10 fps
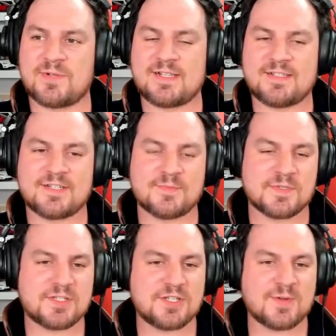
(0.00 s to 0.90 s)

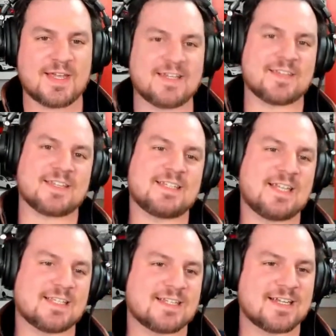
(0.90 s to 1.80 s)
Welcome to another
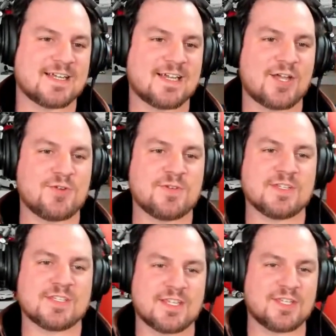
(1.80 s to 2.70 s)
Tesla
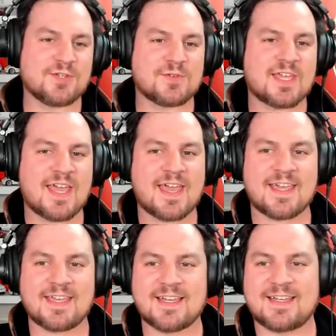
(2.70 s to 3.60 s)
Owners
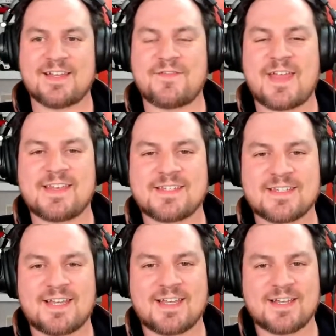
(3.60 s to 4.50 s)
UK
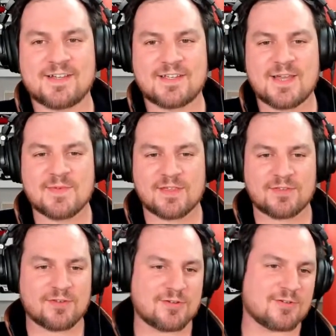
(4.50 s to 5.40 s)
event coming
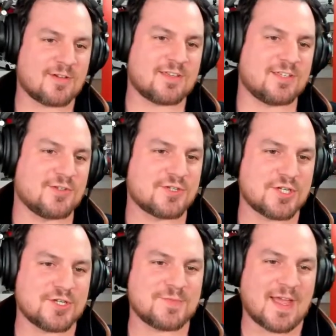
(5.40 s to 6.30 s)
through
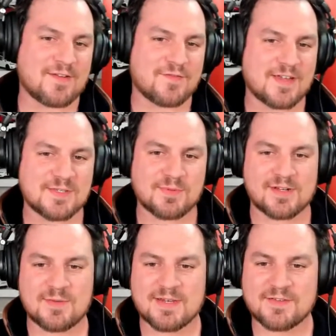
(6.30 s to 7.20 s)
YouTube and
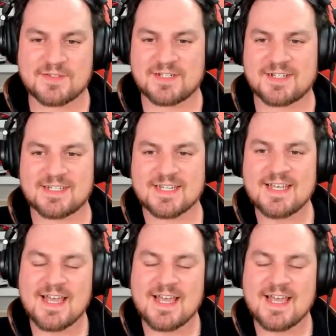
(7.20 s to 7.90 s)
Facebook, I believe, tonight.